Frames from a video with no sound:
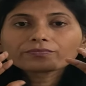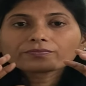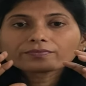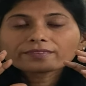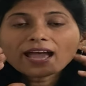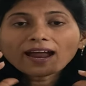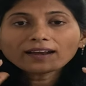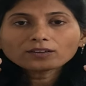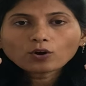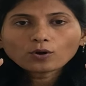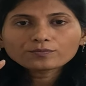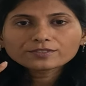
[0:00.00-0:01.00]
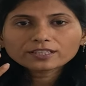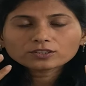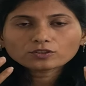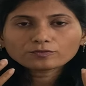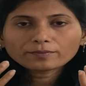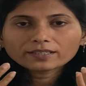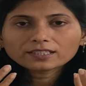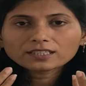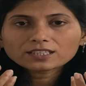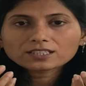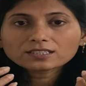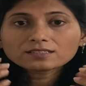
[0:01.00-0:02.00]
that object of
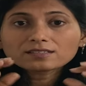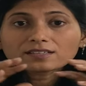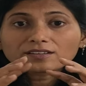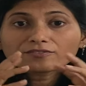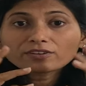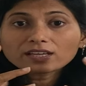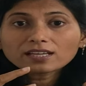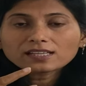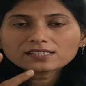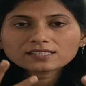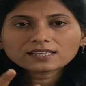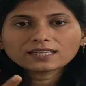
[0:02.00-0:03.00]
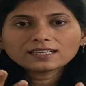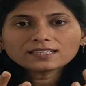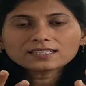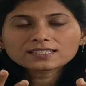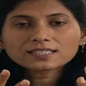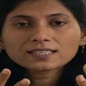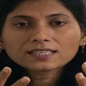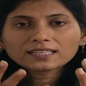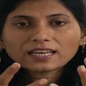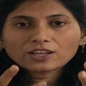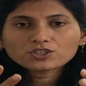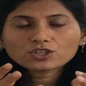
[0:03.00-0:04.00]
meditation reveals its
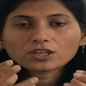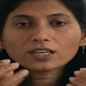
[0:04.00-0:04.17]
nature,